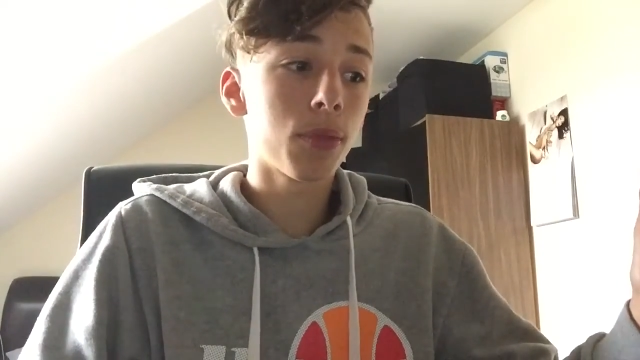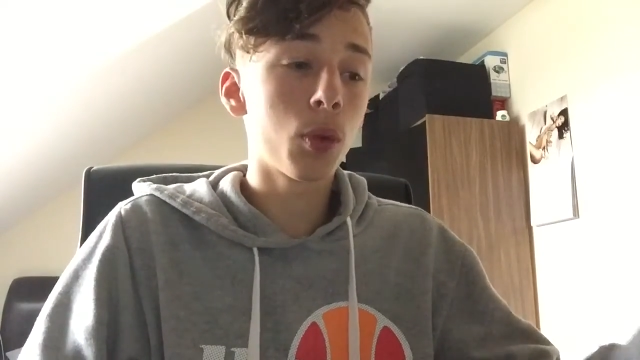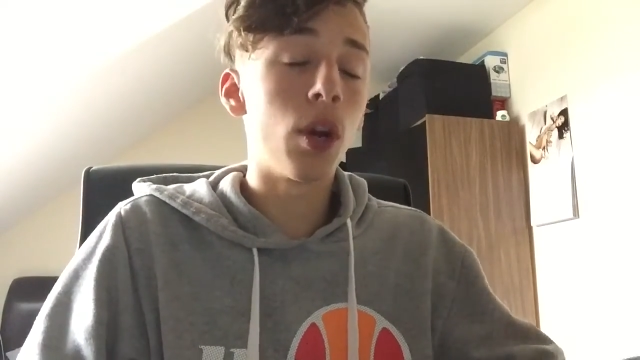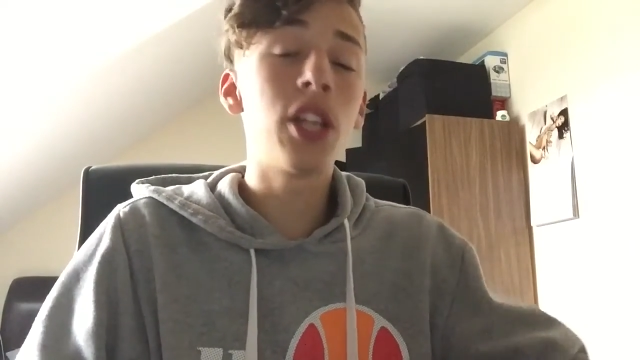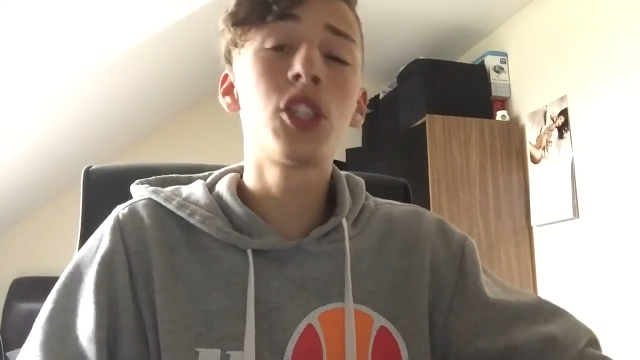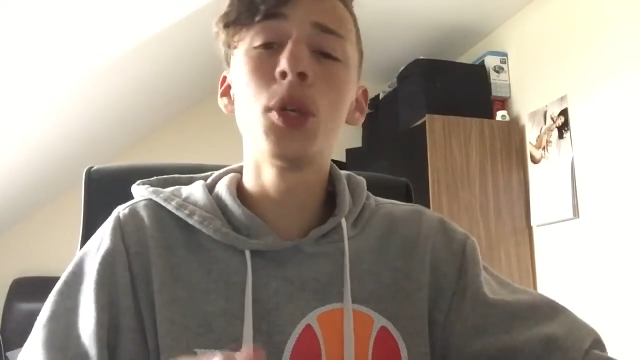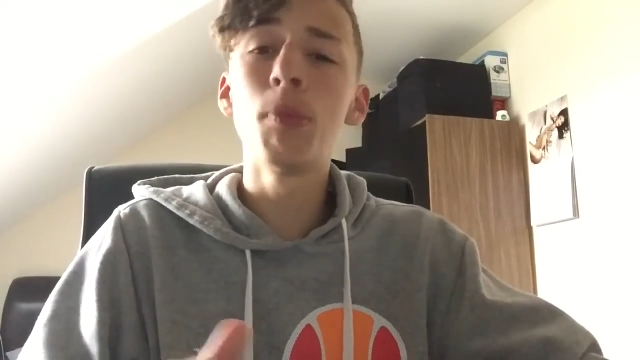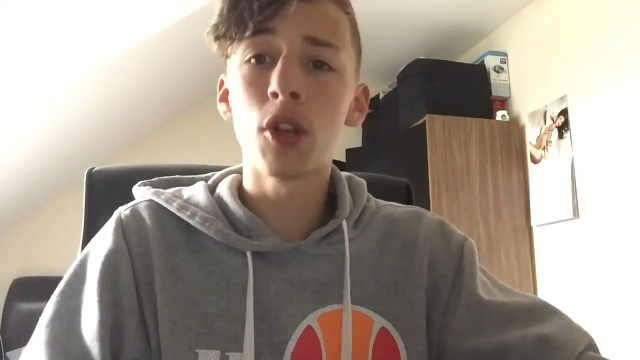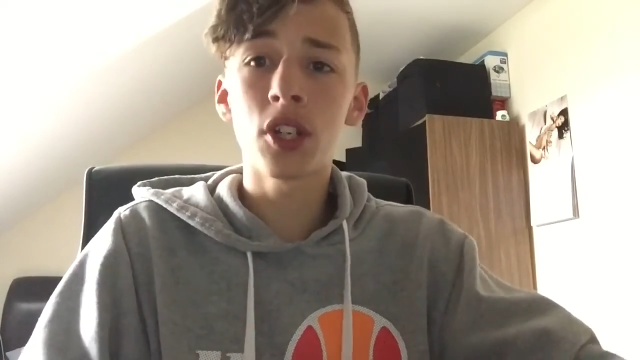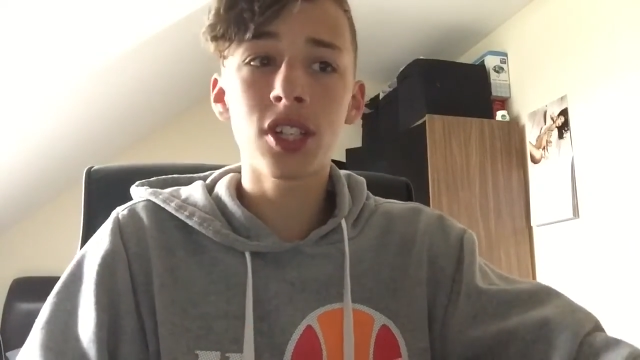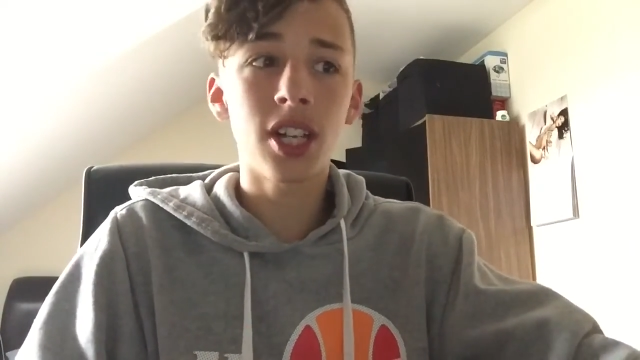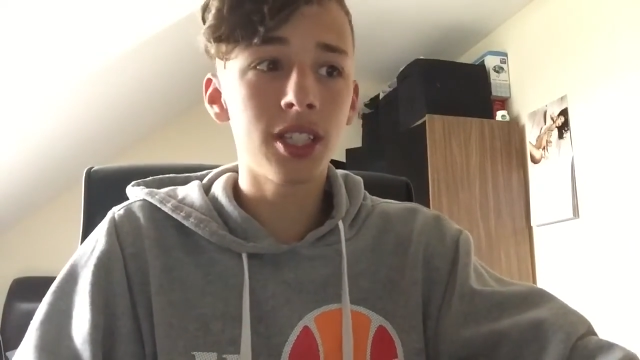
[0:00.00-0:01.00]
well, I do
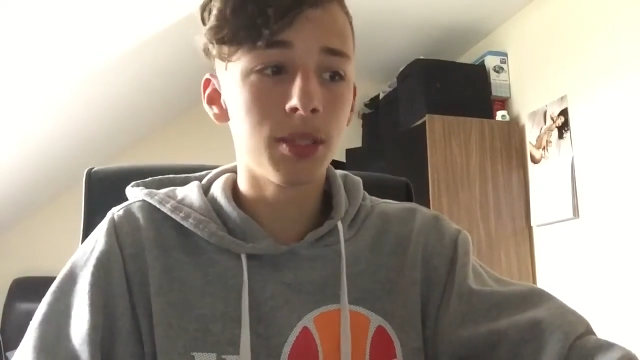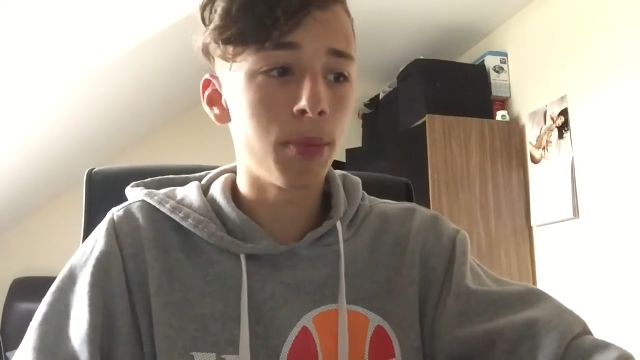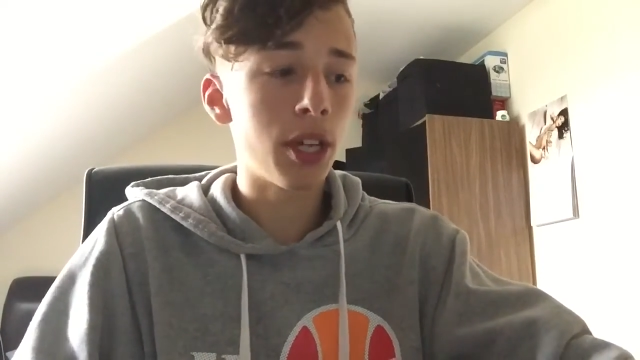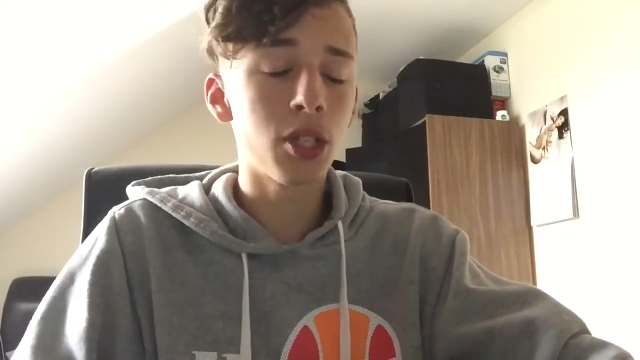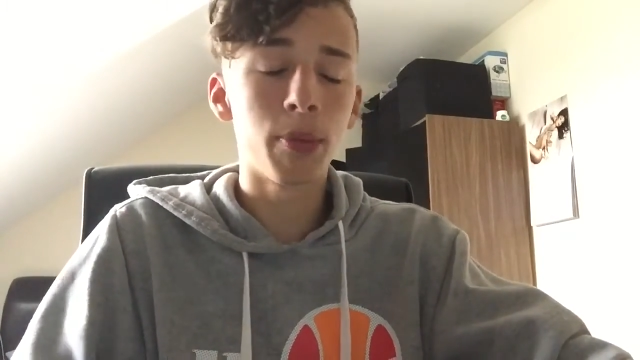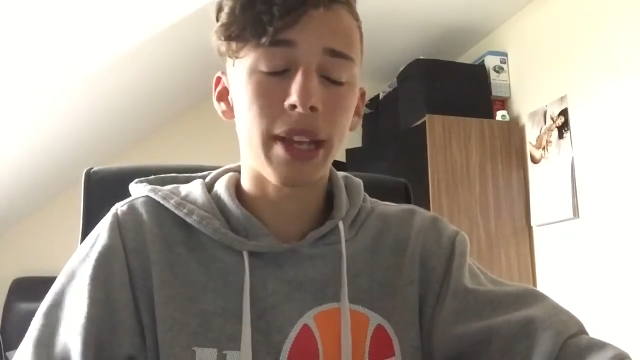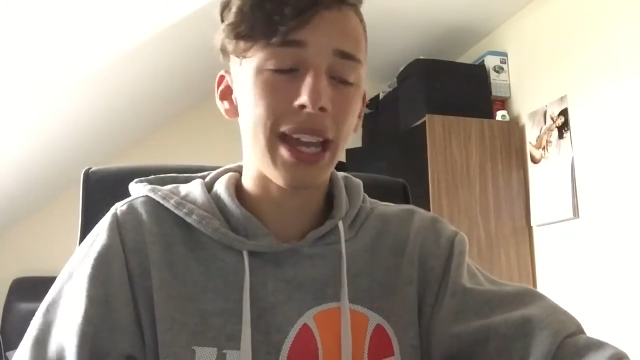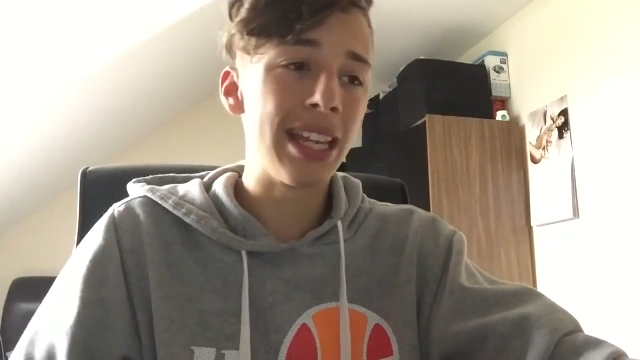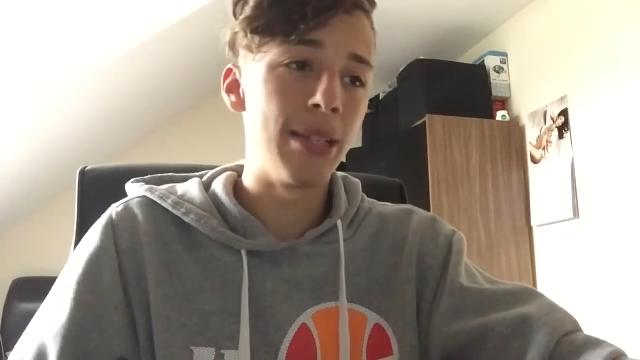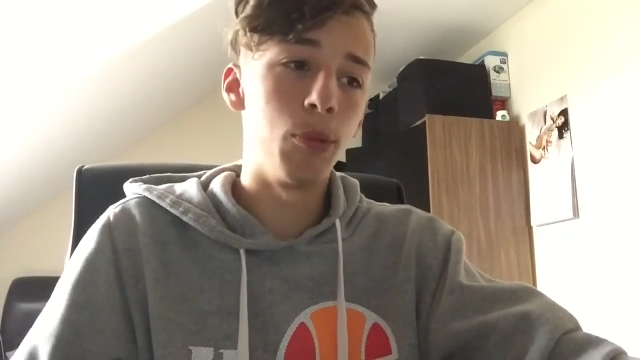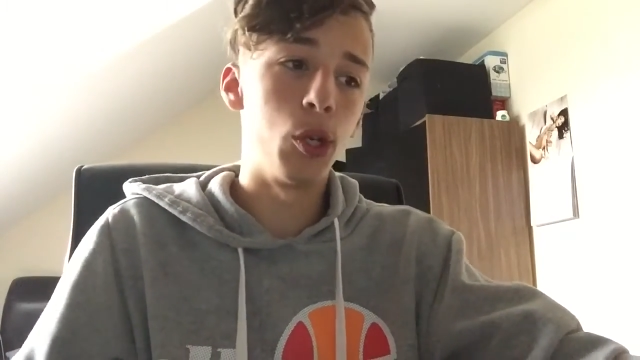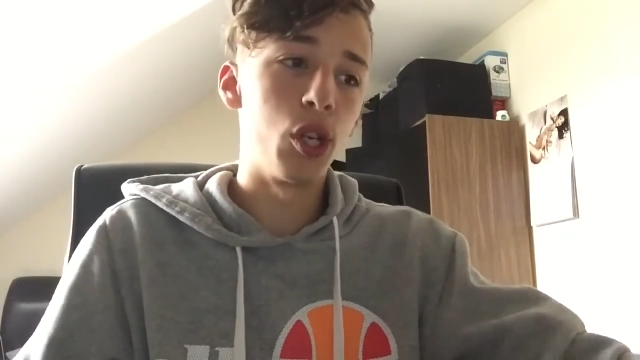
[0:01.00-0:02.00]
monetize them, but I don't make
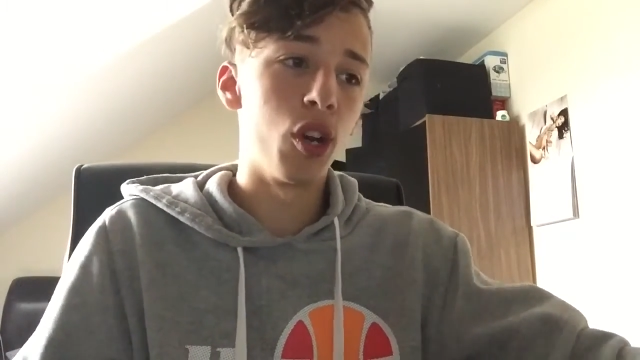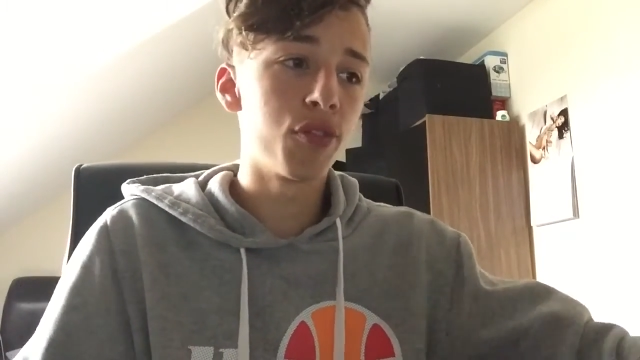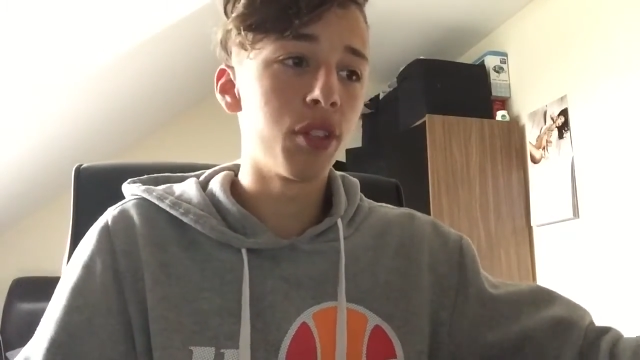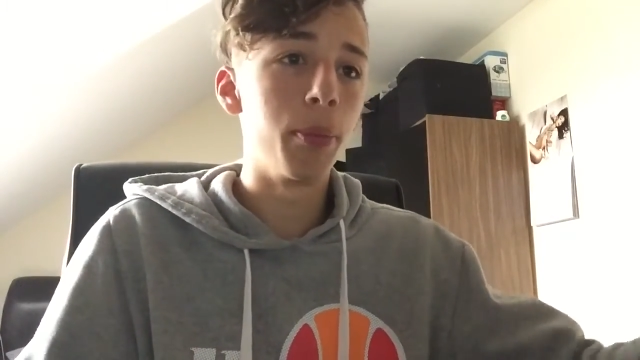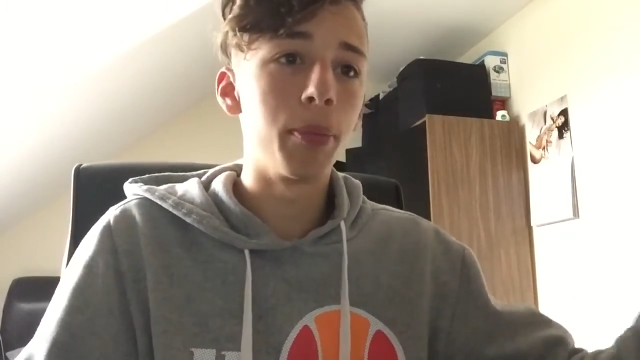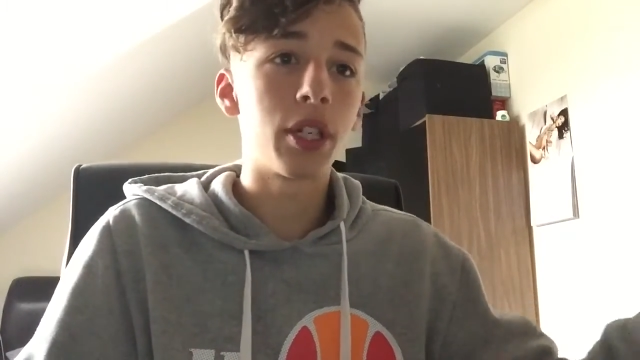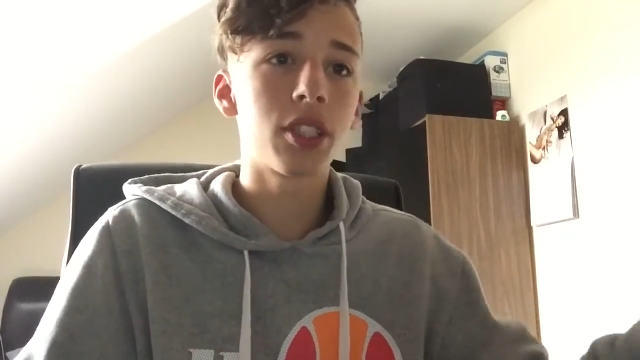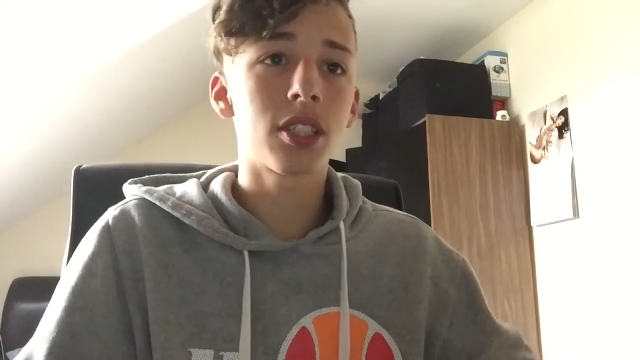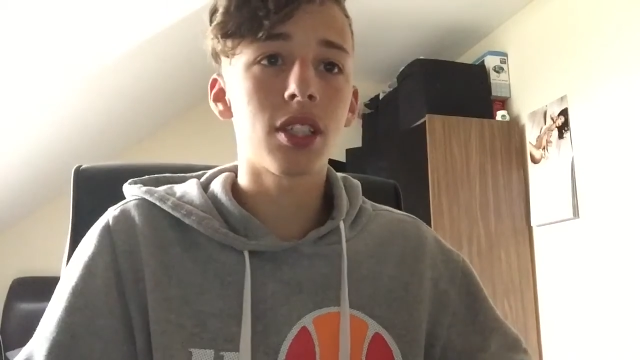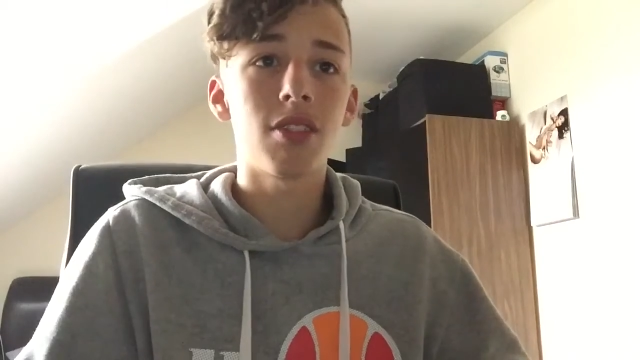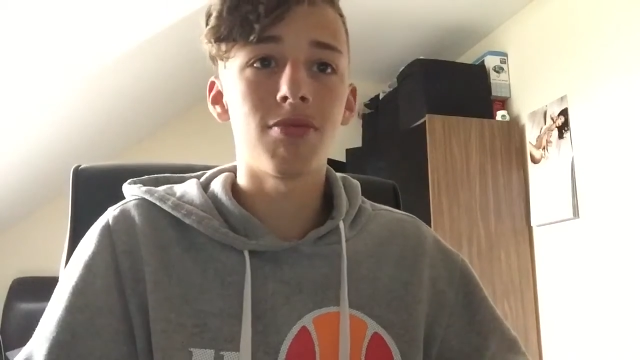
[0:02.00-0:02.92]
any money off them because,